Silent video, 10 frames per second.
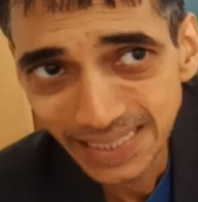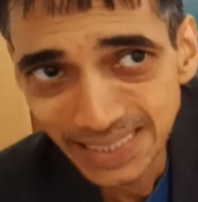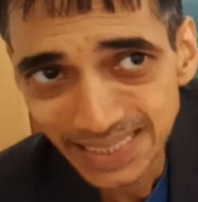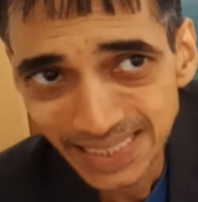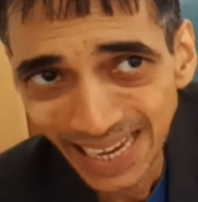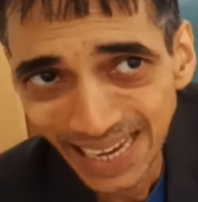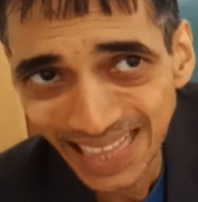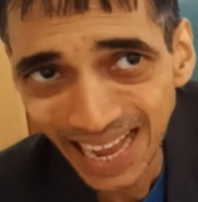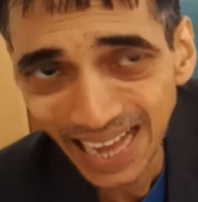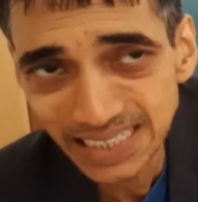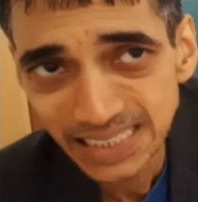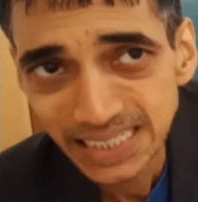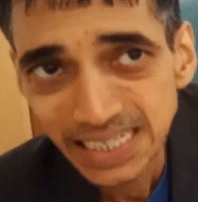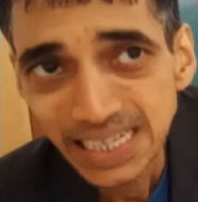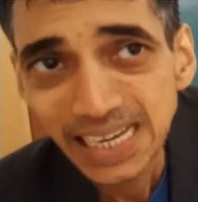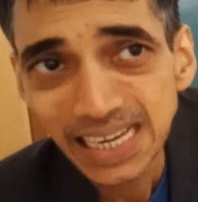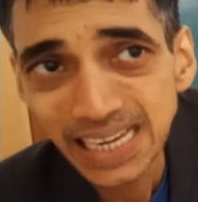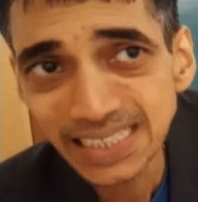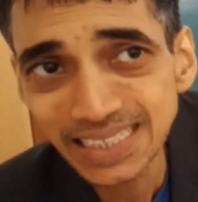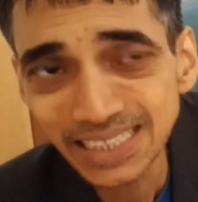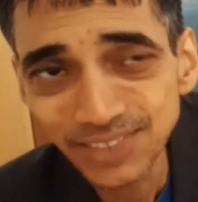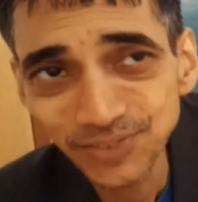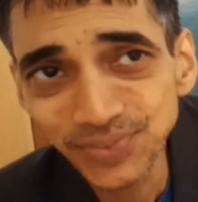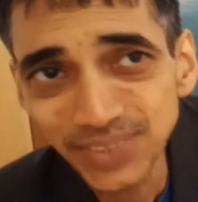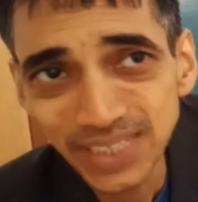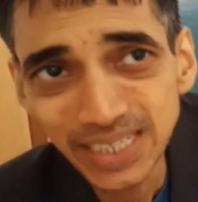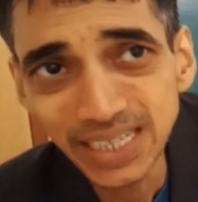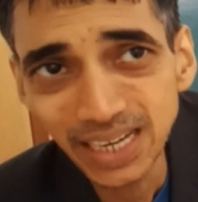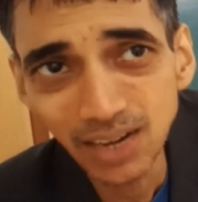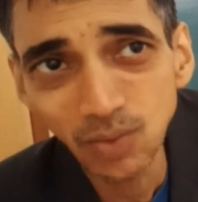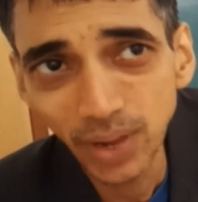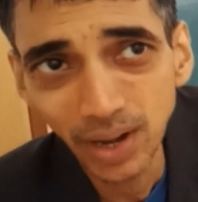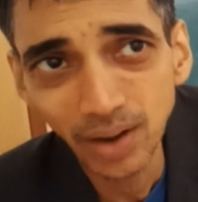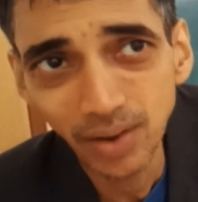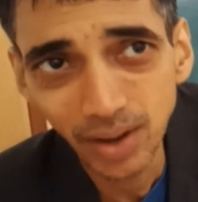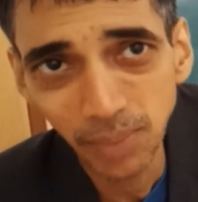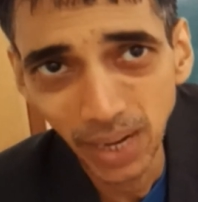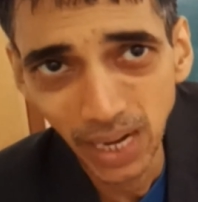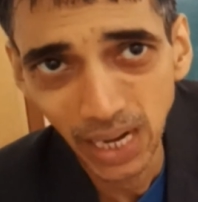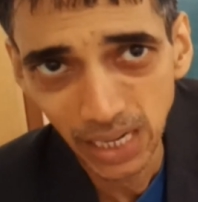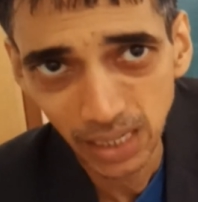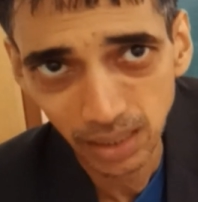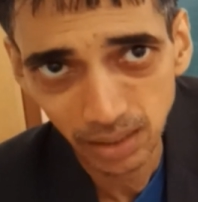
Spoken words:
didn't say that electric field will remain.